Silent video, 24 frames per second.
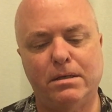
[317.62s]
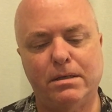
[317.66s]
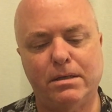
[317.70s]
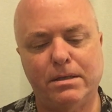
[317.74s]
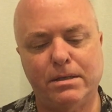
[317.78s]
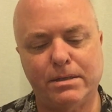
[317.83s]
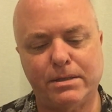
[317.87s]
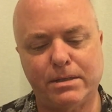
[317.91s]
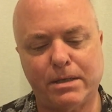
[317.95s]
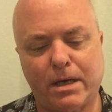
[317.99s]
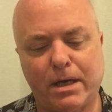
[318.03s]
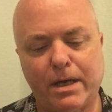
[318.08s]

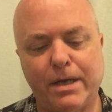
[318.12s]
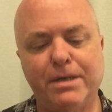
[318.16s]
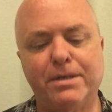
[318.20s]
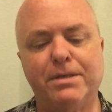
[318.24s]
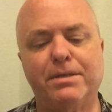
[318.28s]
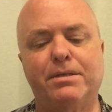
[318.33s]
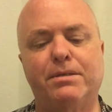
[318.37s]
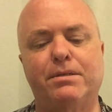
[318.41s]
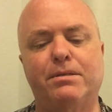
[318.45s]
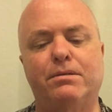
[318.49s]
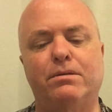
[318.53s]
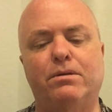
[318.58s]

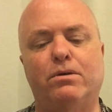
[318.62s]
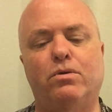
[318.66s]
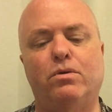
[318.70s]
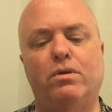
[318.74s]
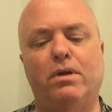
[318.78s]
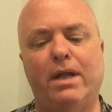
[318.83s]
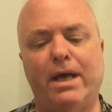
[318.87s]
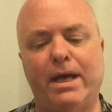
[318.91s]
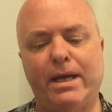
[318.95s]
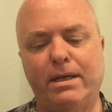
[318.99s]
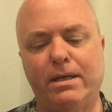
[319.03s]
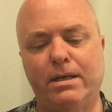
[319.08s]

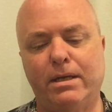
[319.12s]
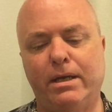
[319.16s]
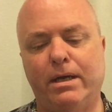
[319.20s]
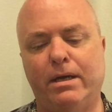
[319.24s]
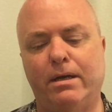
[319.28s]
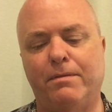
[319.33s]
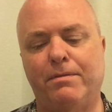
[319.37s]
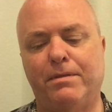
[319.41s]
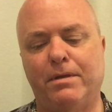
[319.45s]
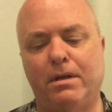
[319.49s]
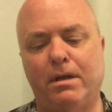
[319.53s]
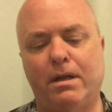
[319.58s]

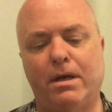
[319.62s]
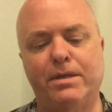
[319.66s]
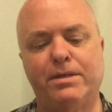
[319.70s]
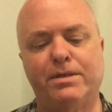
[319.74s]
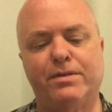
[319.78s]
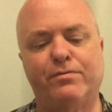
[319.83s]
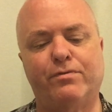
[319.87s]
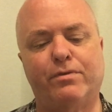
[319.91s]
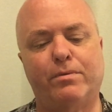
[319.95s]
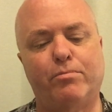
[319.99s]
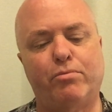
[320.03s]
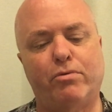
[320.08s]
Sciasolagnia, the lust
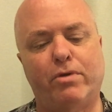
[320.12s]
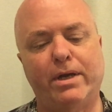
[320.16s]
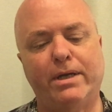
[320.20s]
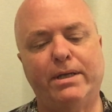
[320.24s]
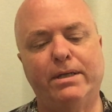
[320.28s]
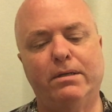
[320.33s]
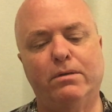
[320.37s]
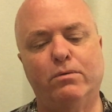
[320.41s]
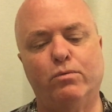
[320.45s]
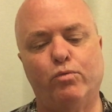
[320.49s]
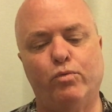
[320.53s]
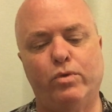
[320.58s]
for
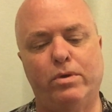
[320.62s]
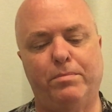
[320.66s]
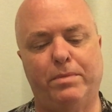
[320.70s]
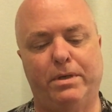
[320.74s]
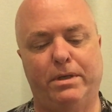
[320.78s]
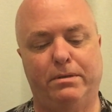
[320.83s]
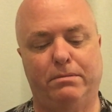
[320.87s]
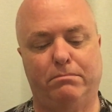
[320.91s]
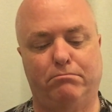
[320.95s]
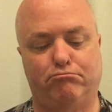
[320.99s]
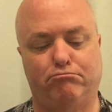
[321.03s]
pregnant women.